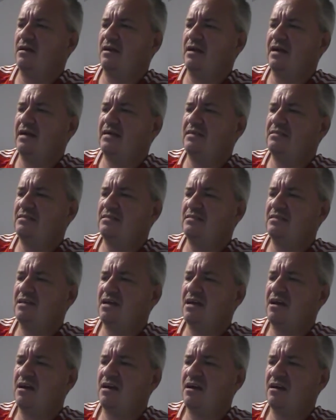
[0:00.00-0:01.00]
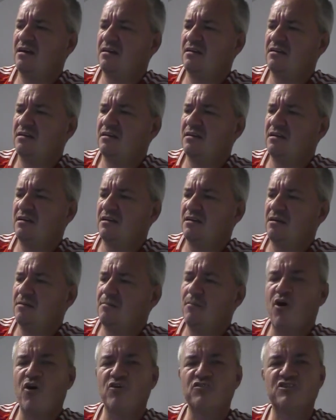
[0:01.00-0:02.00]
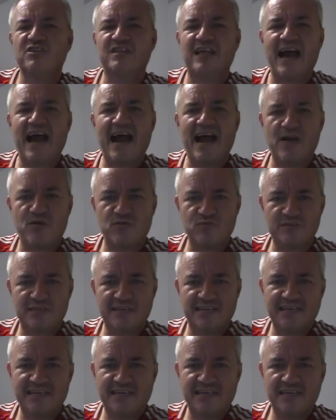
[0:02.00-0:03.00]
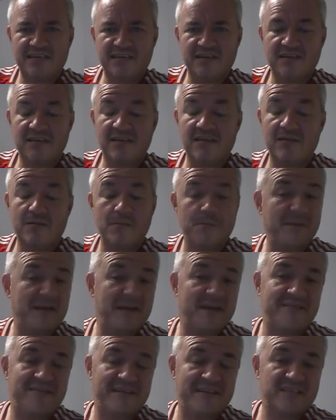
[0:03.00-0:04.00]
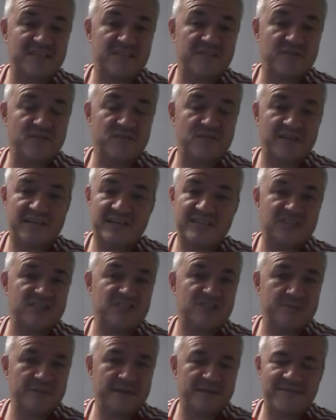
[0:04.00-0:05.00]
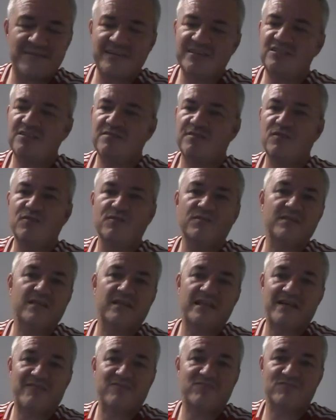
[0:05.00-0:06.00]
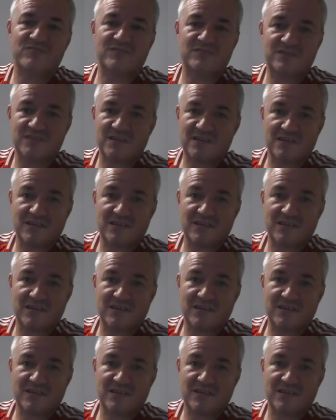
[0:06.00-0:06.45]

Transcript: And part of the Aldi Beer Festival that isn't a beer festival, that they haven't